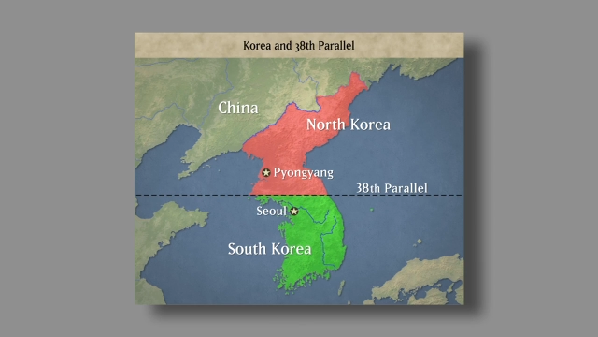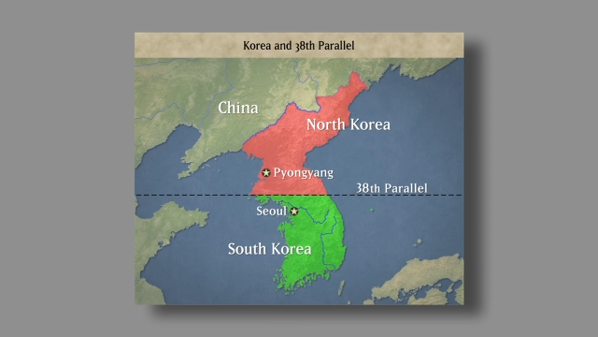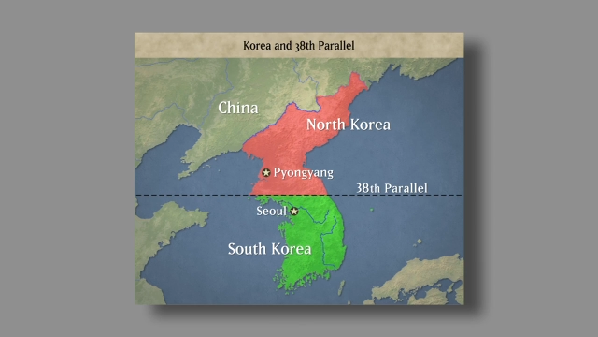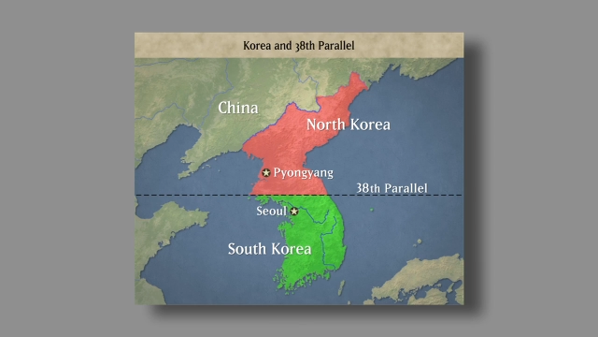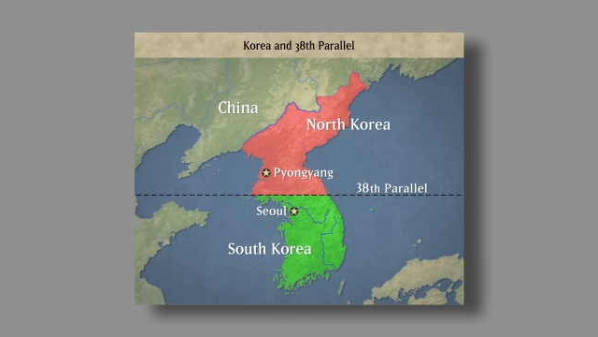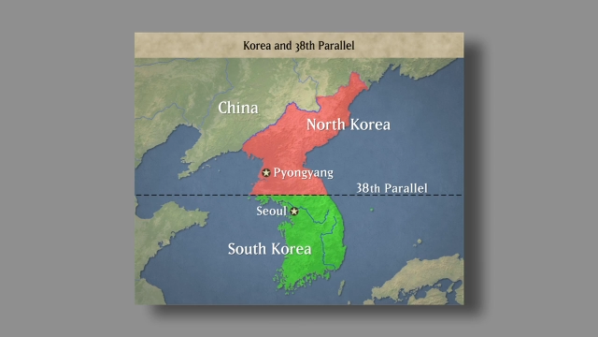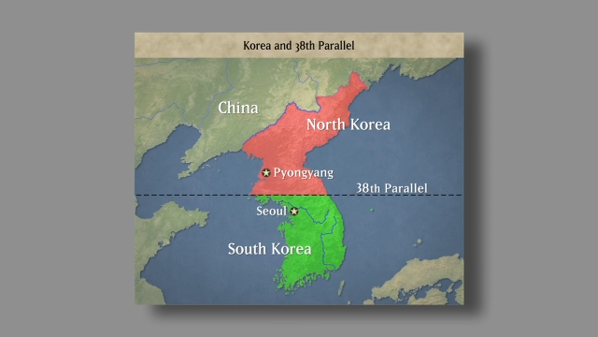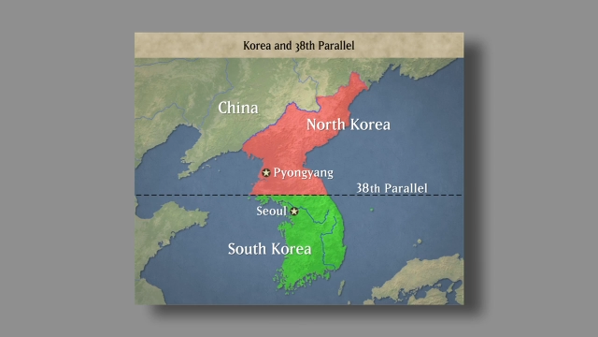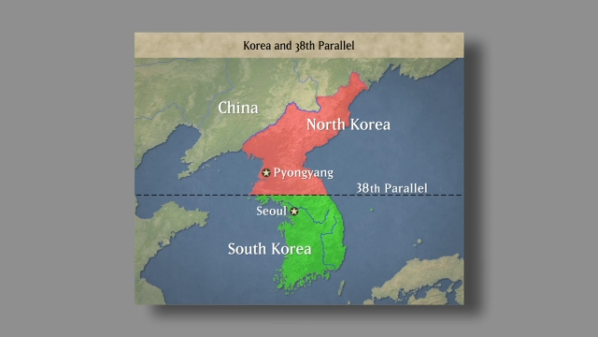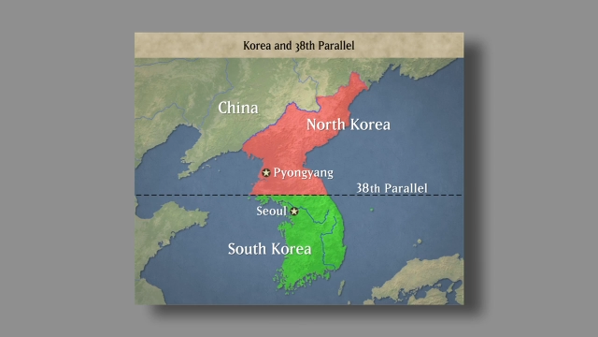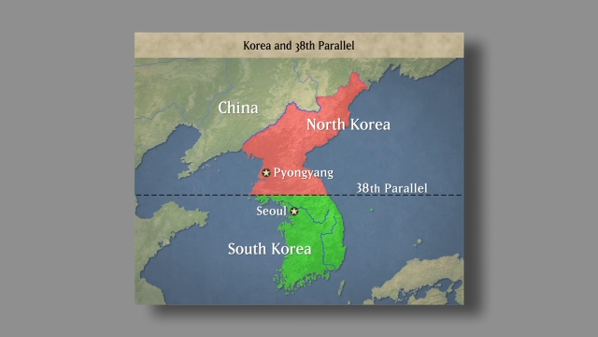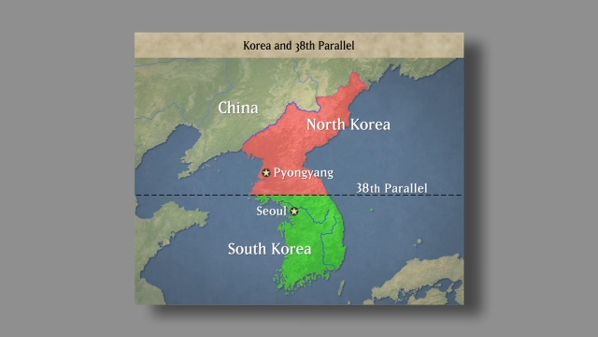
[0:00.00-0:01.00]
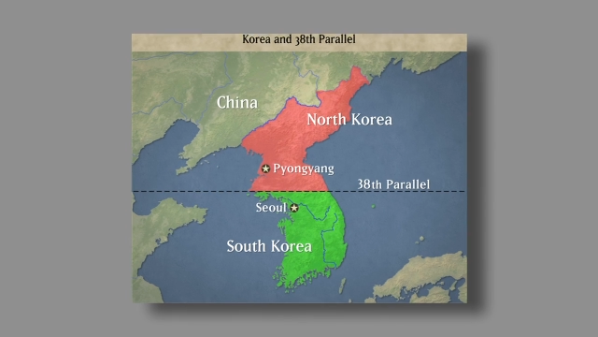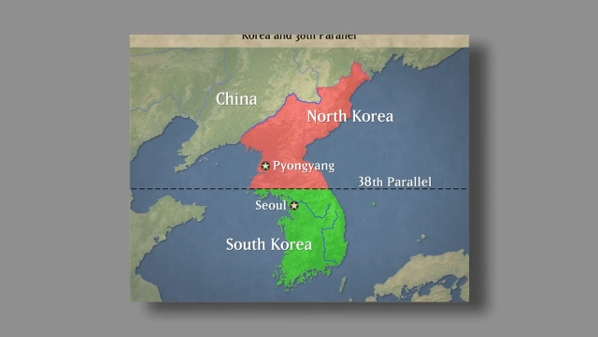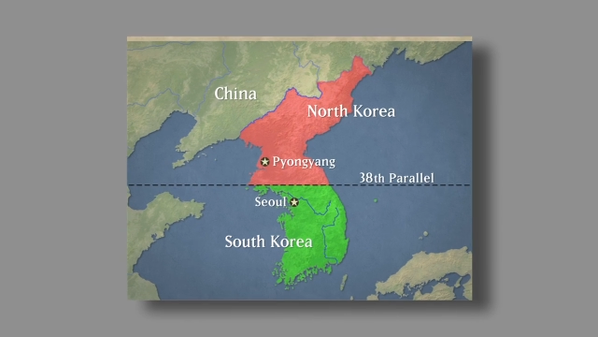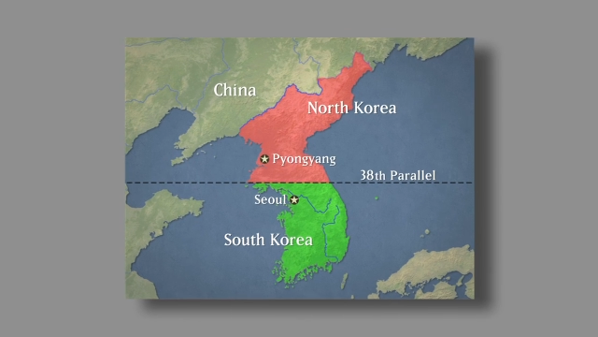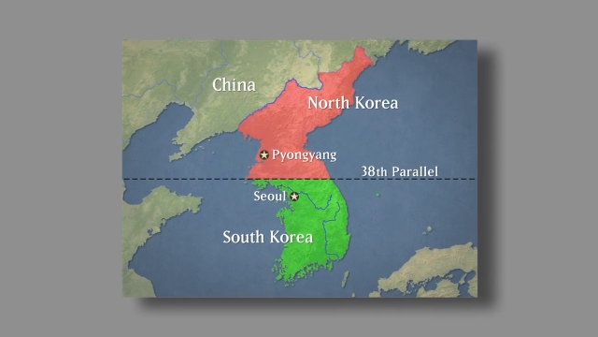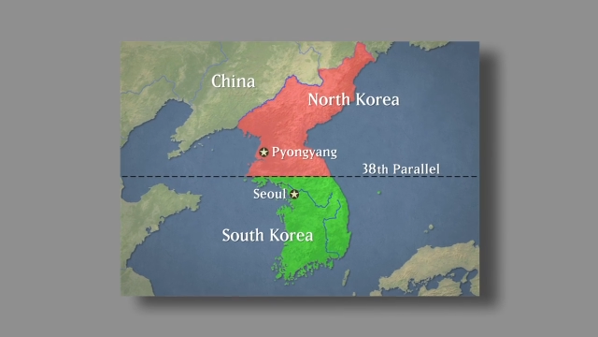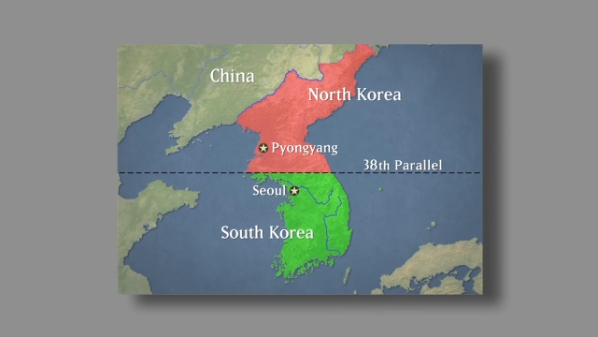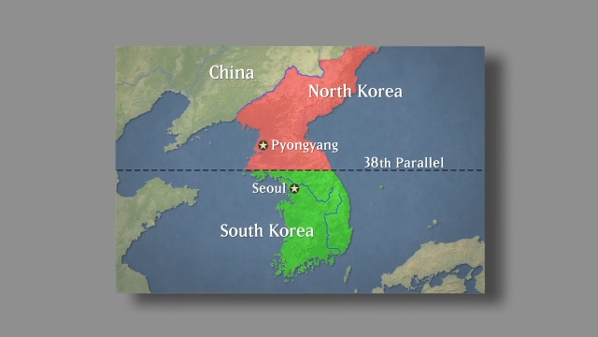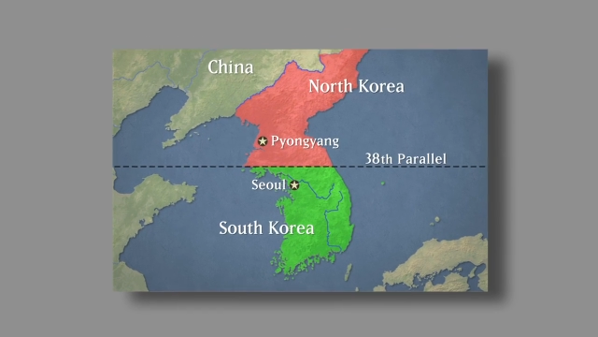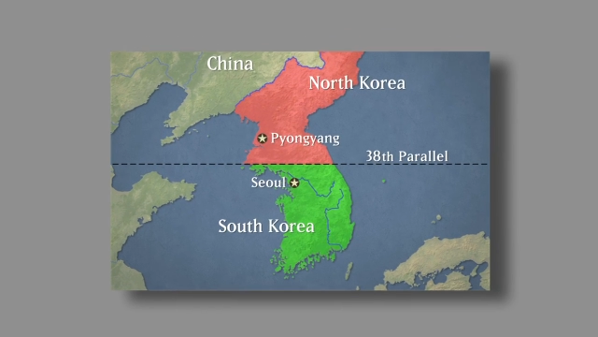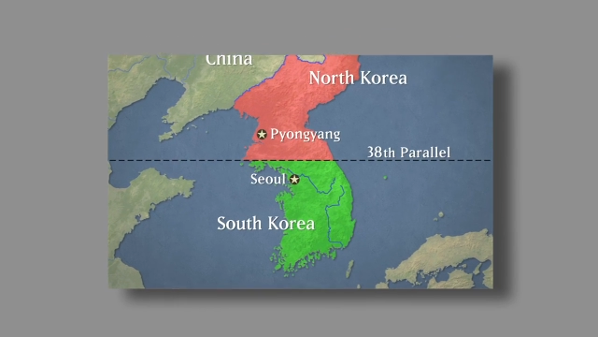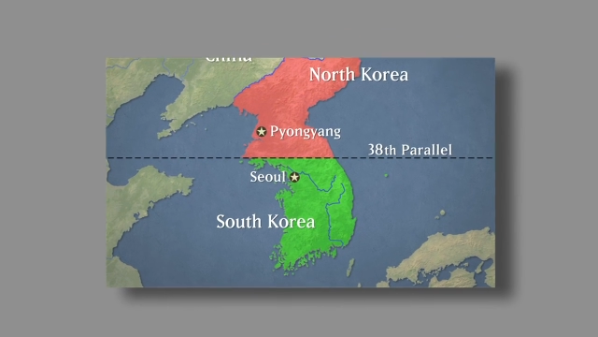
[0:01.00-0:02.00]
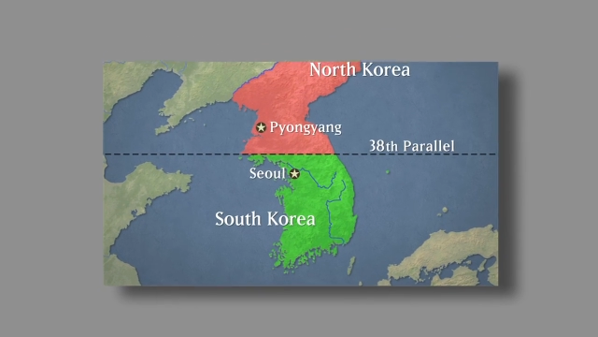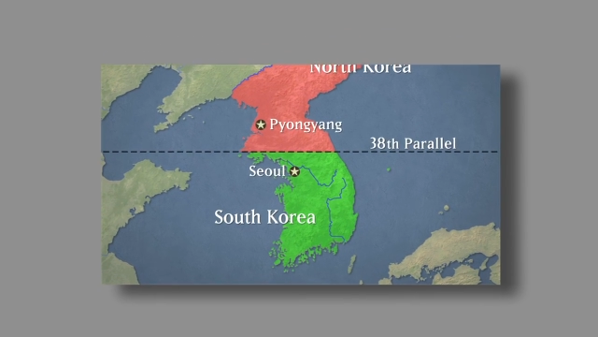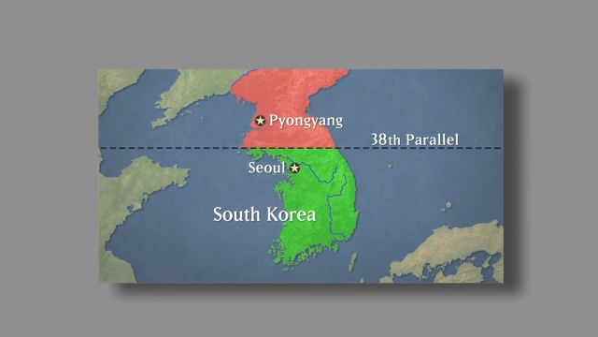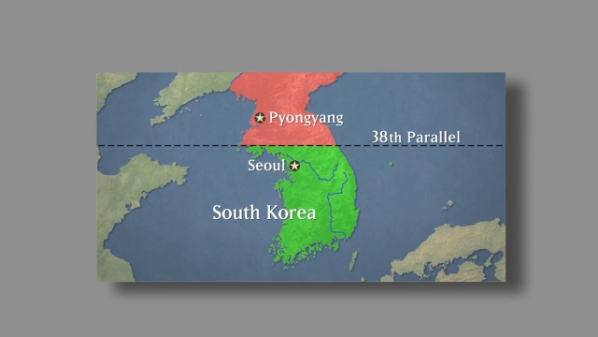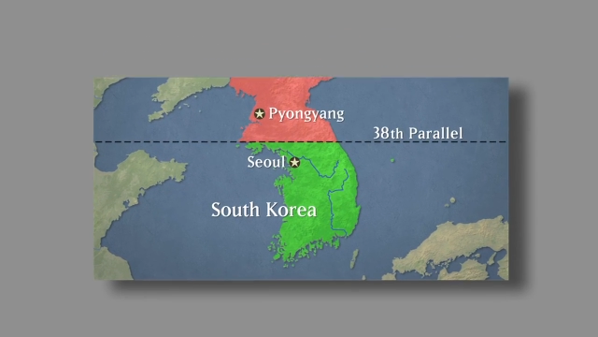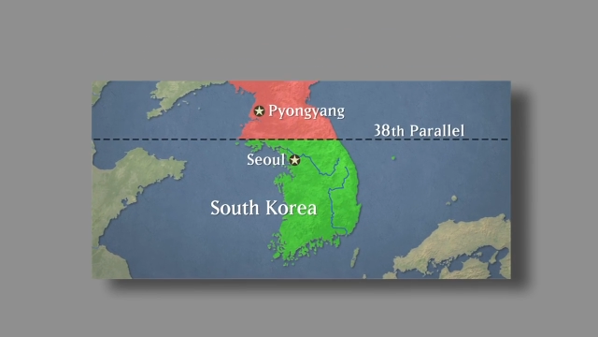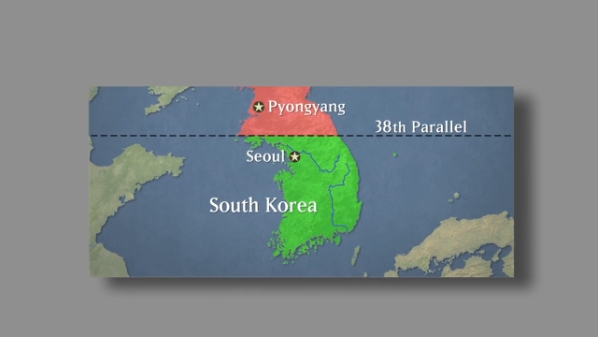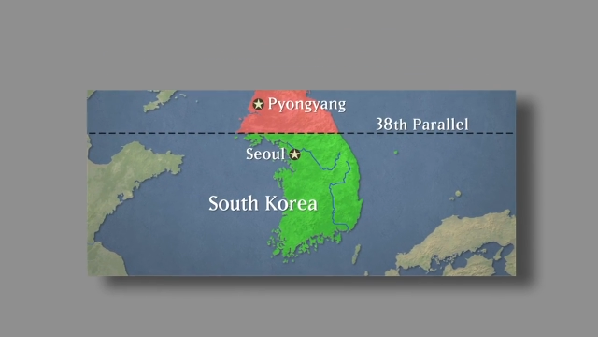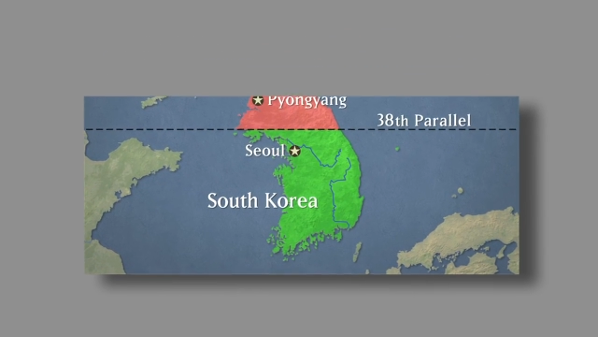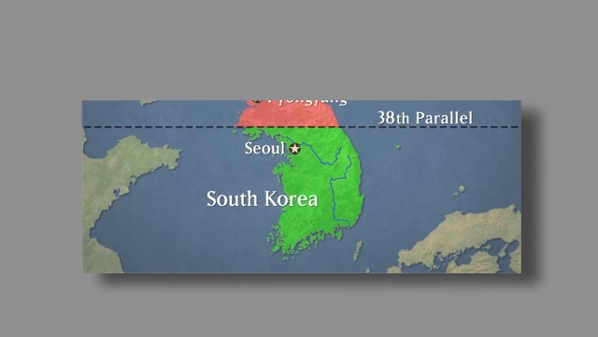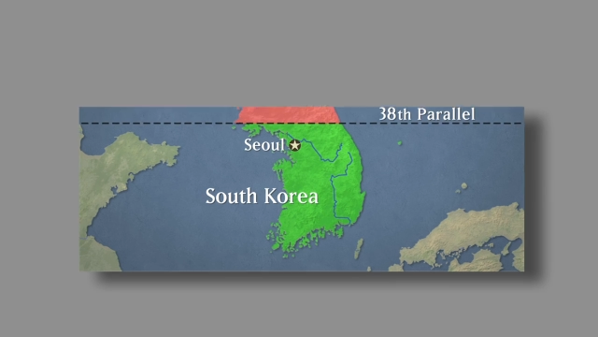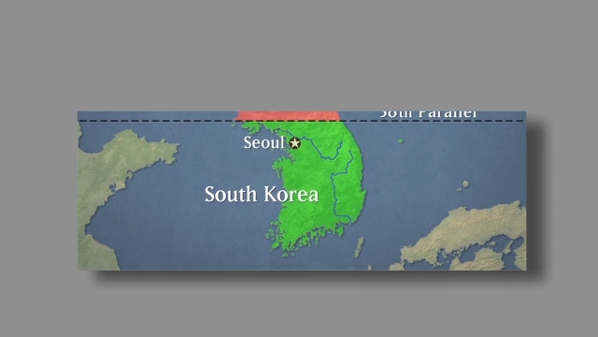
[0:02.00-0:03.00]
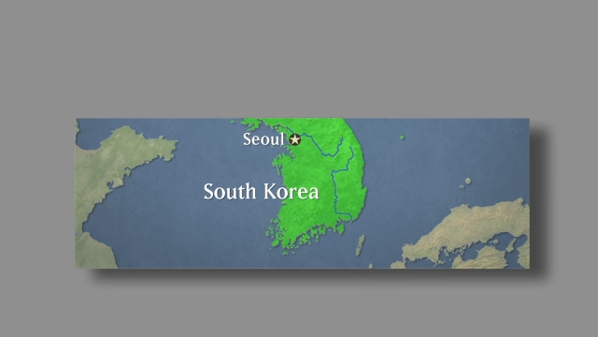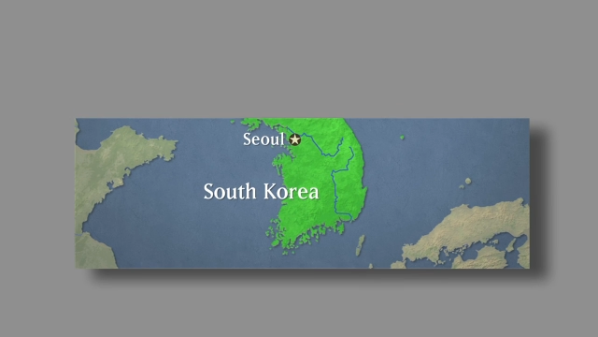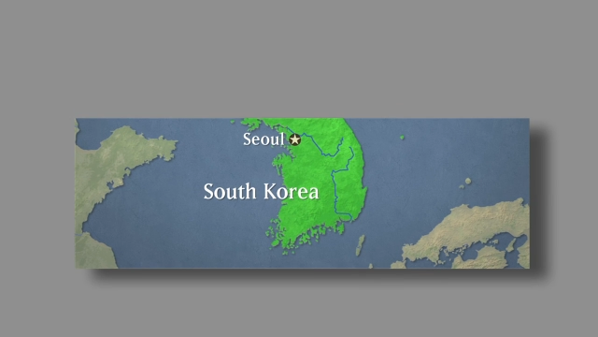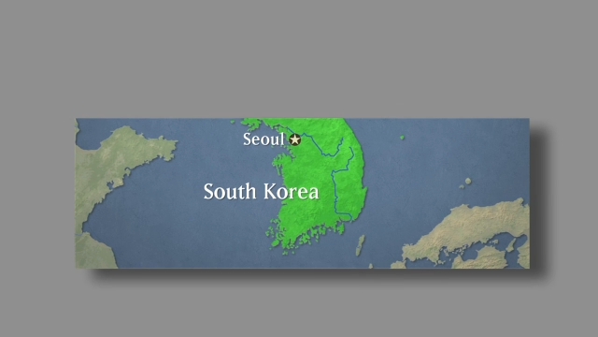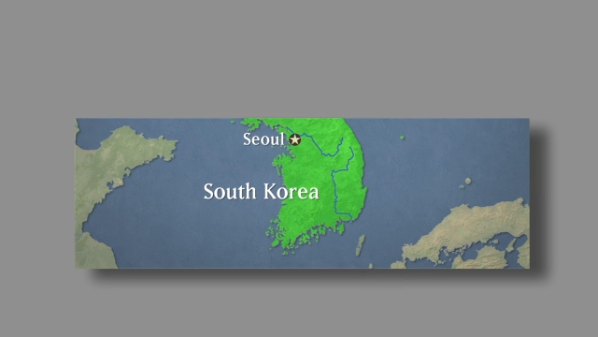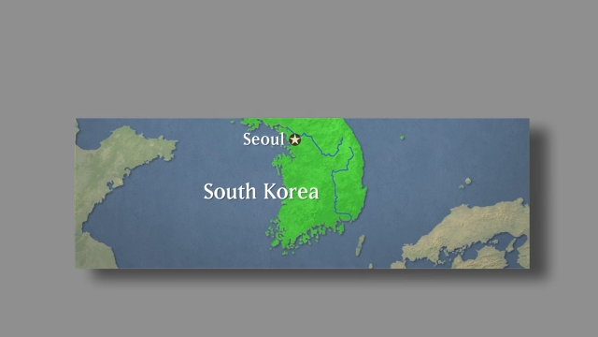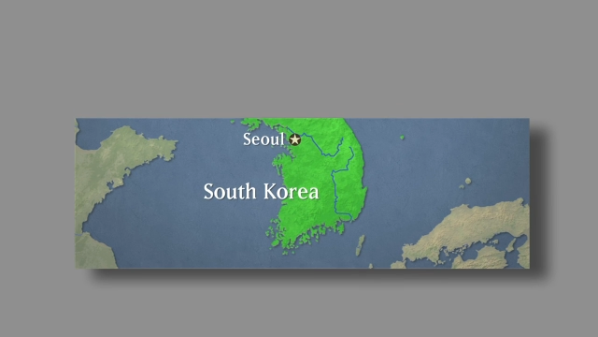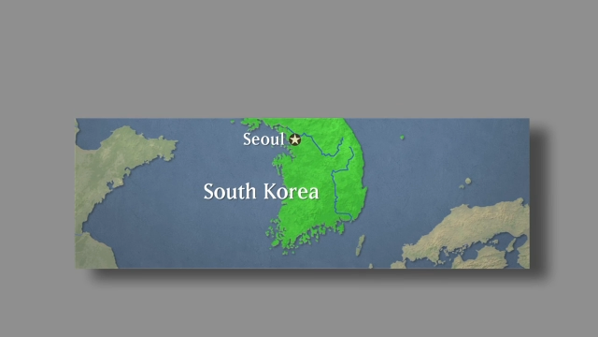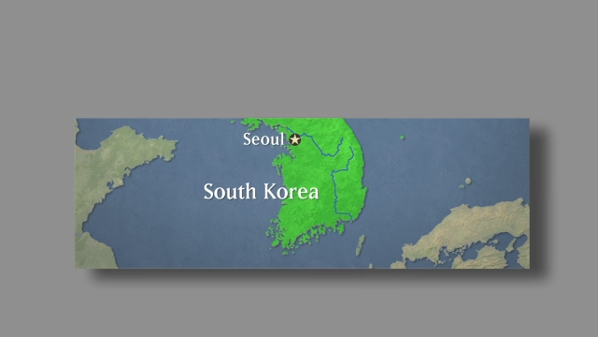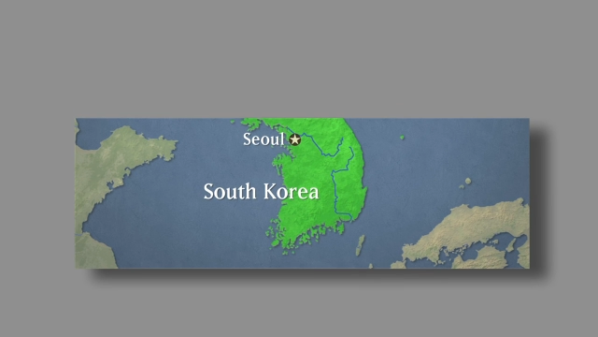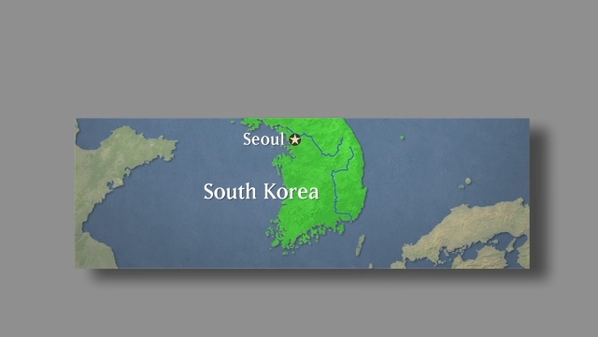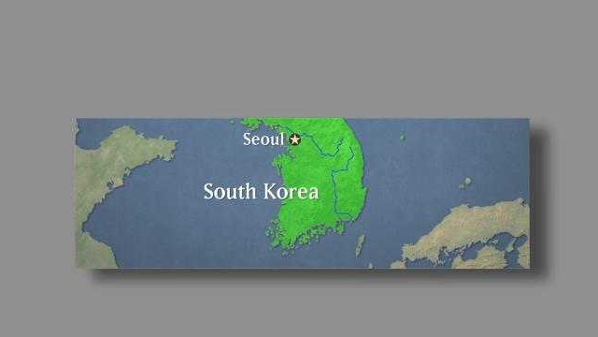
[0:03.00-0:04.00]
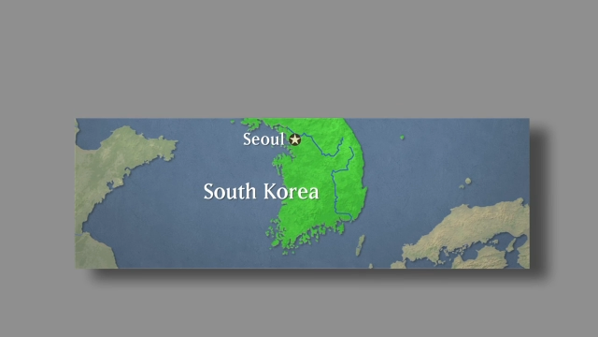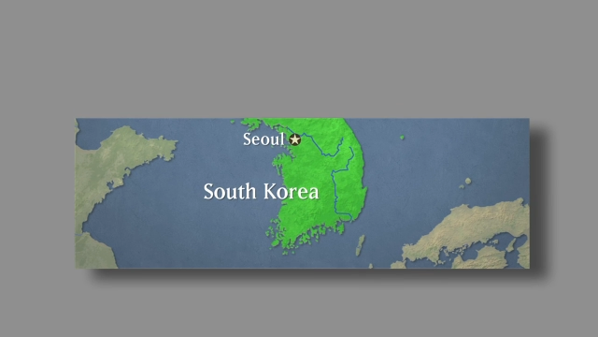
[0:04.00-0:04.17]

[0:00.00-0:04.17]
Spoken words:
(no speaker visible)